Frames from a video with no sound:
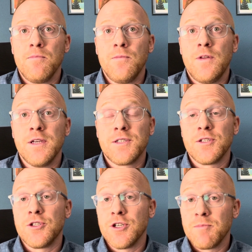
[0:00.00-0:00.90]
This is
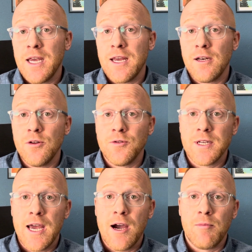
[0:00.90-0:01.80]
just making news
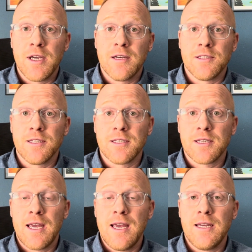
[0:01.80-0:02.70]
now because this
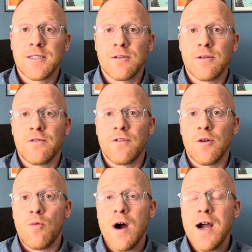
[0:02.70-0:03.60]
case, for a
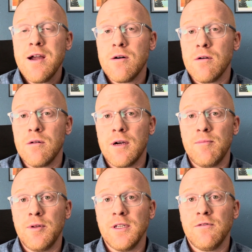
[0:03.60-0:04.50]
while, I believe,